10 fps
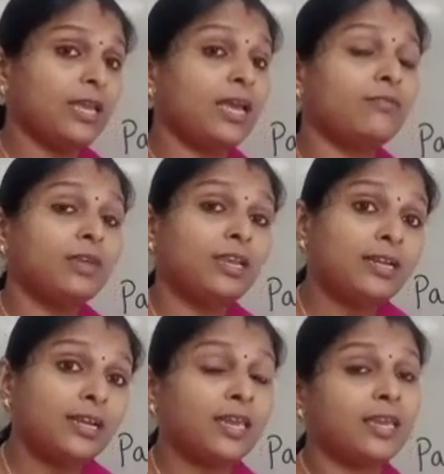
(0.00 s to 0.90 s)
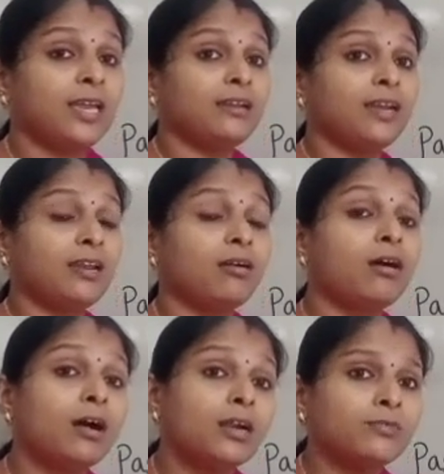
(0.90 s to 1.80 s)
are very dedicated and
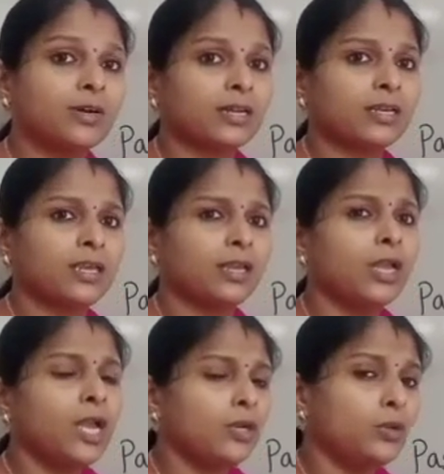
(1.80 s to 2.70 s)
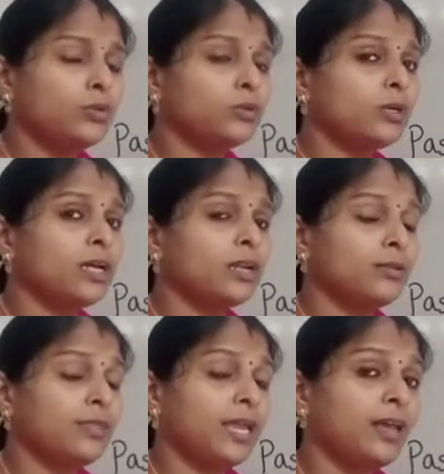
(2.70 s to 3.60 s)
hard working. Due to
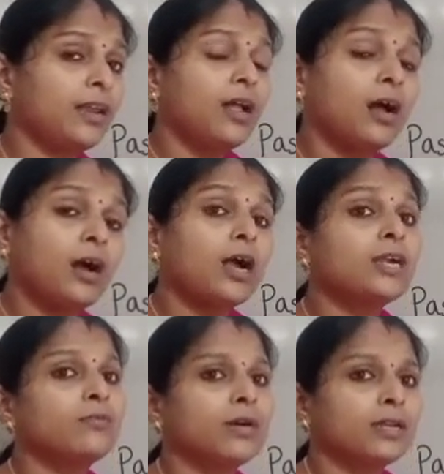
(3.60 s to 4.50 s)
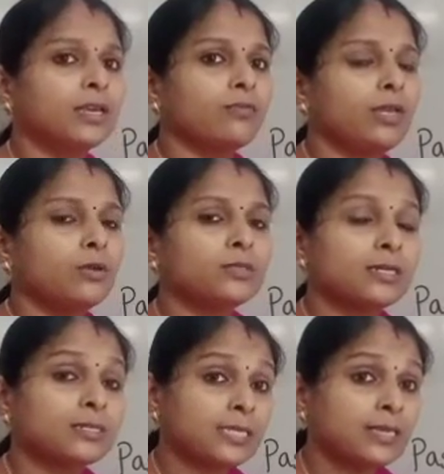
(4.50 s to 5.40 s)
their hard working, we know
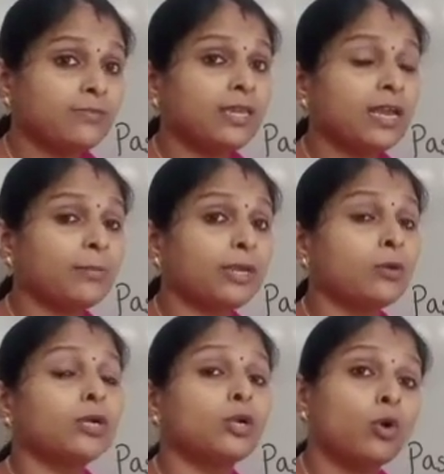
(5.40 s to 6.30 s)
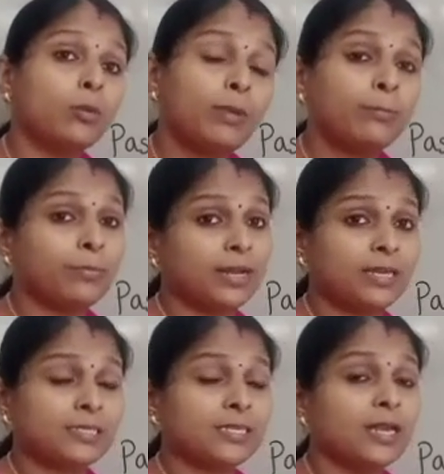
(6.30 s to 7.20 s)
Sir C.V. Raman got Nobel
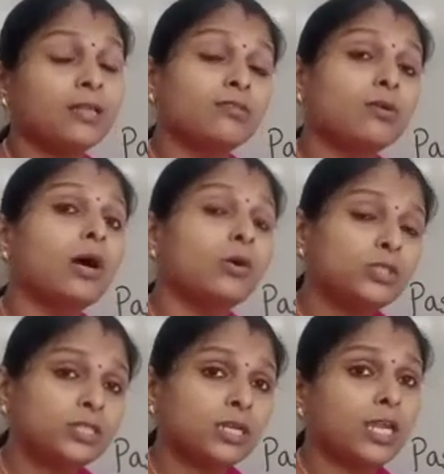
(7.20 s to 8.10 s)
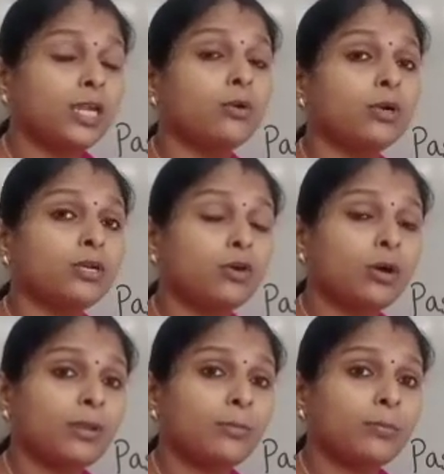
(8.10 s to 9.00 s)
Prize. So how he got
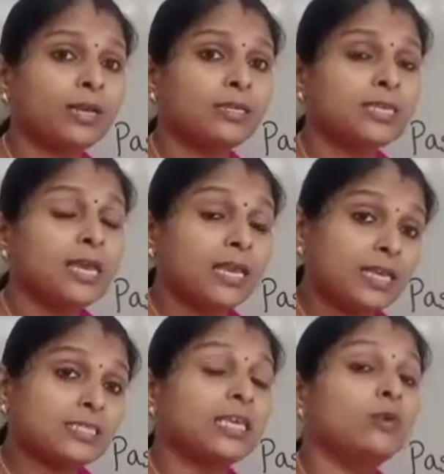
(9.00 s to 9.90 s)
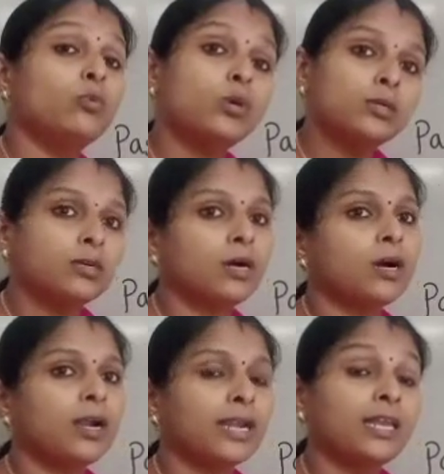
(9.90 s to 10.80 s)
Nobel Prize? Yes, he worked
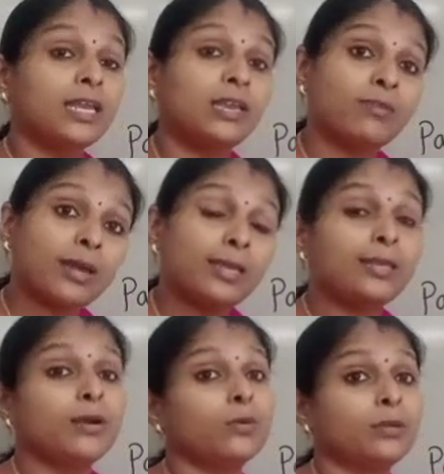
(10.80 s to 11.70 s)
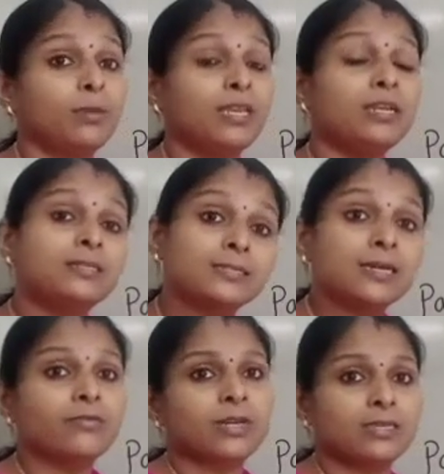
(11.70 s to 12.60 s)
hard and he find out many
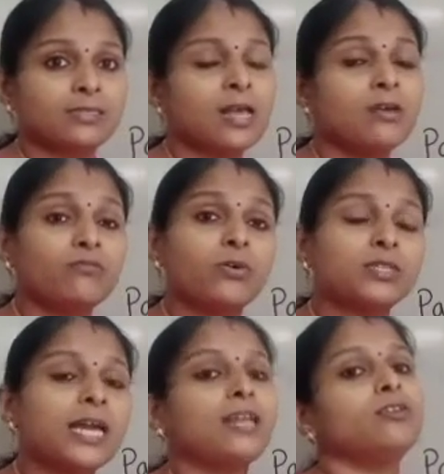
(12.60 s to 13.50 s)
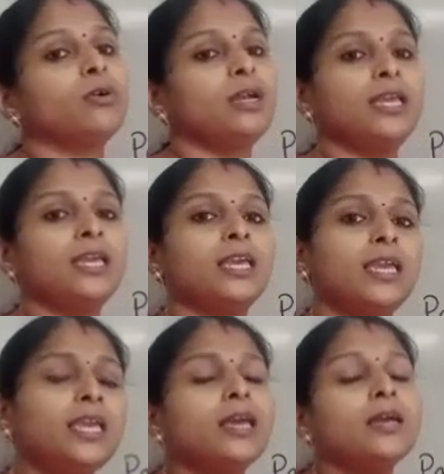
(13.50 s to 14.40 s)
discoveries. For that only
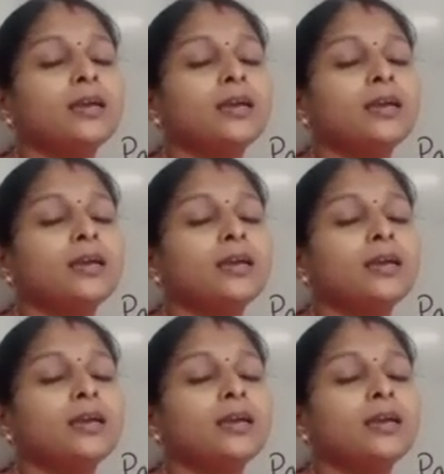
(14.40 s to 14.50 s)
he